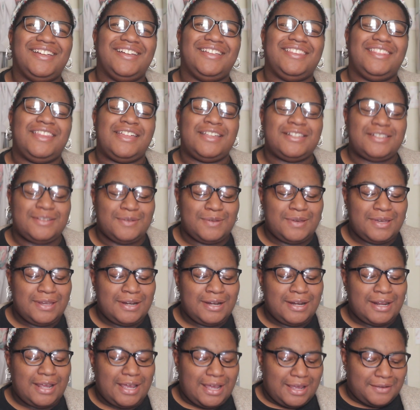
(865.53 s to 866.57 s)
this
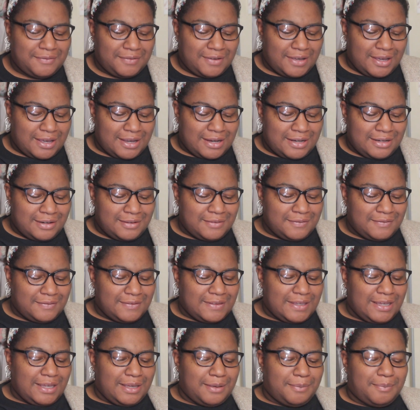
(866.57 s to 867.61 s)
one I've kind of
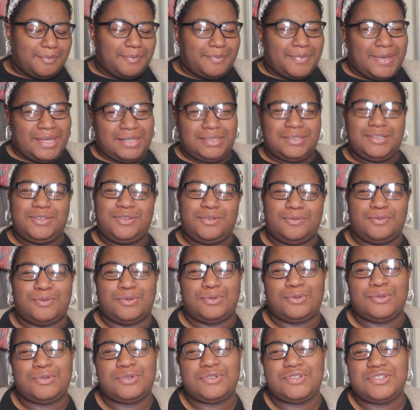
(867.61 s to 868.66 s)
like bent the
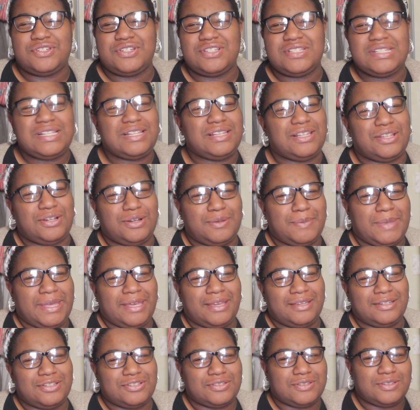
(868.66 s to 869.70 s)
rules just a little
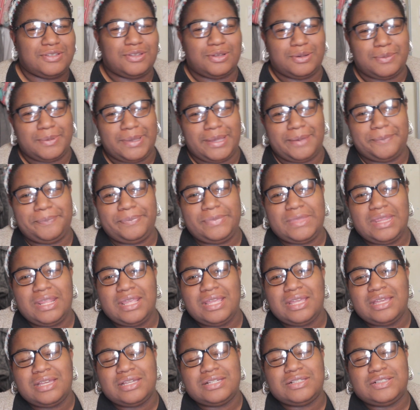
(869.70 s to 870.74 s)
bit.
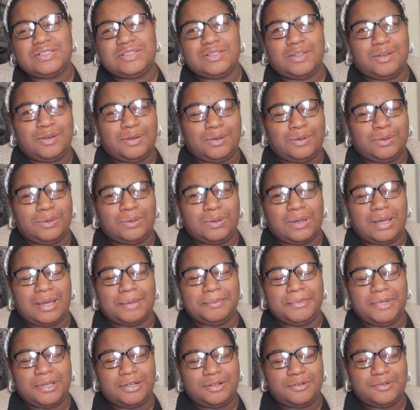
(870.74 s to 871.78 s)
So
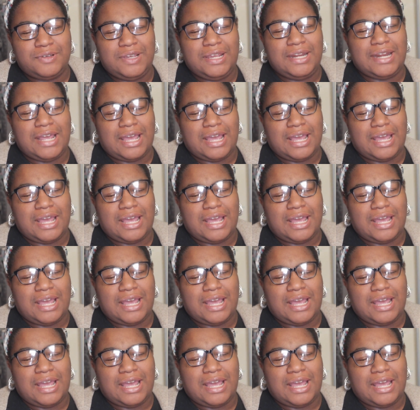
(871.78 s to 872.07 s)
I'm gonna read